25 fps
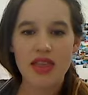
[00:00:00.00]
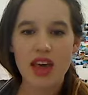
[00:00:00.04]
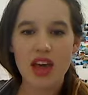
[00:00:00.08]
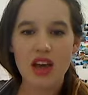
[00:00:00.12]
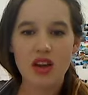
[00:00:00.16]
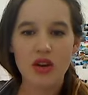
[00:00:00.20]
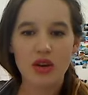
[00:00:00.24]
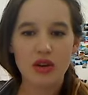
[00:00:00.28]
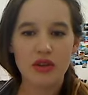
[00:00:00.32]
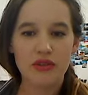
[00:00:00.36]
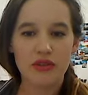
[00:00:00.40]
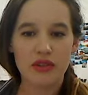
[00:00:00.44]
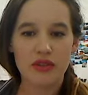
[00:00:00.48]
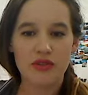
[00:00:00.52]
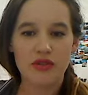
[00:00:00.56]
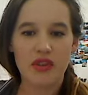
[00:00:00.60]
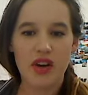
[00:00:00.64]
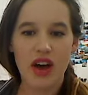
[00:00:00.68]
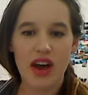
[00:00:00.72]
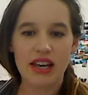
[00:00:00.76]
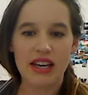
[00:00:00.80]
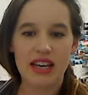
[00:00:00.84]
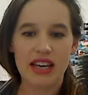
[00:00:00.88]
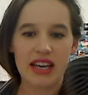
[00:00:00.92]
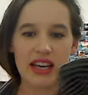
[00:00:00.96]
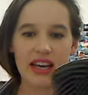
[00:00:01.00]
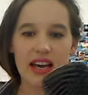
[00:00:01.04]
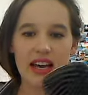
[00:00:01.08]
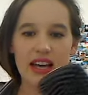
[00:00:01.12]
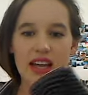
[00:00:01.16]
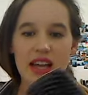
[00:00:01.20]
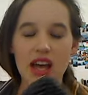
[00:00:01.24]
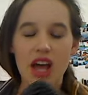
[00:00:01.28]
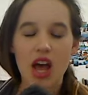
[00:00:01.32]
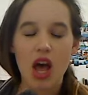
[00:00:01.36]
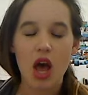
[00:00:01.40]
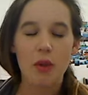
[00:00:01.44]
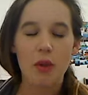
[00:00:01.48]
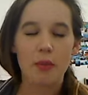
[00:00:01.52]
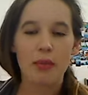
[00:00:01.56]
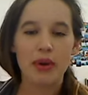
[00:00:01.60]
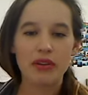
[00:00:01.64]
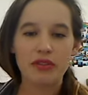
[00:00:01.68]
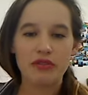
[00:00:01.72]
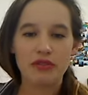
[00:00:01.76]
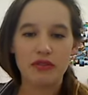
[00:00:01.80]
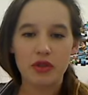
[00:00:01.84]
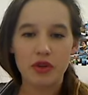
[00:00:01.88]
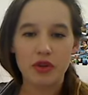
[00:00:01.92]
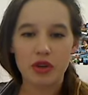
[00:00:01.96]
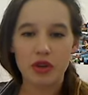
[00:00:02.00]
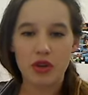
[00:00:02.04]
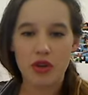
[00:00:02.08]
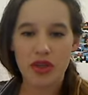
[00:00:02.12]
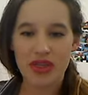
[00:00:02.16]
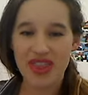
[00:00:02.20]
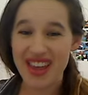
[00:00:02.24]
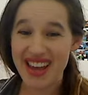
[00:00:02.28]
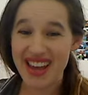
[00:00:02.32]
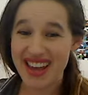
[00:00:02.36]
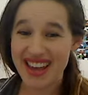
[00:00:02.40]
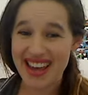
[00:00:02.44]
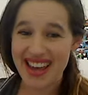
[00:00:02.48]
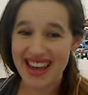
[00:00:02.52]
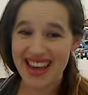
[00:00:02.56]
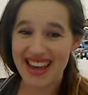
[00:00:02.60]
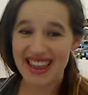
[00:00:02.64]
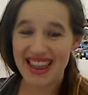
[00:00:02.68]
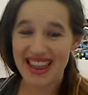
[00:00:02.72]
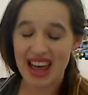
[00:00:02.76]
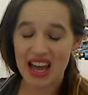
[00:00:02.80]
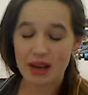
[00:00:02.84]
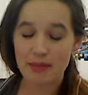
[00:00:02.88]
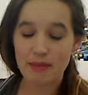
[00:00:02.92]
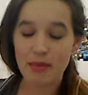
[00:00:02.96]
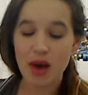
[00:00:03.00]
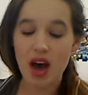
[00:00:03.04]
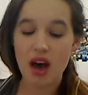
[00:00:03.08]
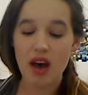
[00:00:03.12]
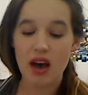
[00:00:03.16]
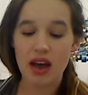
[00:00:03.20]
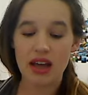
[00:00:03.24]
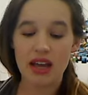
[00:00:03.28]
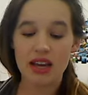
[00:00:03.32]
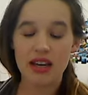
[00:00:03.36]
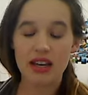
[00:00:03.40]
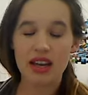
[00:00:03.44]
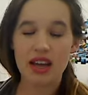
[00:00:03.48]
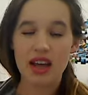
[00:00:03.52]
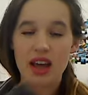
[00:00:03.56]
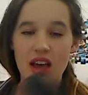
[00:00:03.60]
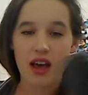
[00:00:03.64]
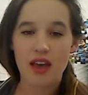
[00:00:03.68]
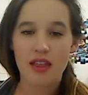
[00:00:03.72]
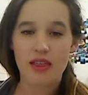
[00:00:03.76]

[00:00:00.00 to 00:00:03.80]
They're good for fine hair, but for your thicker hair like mine,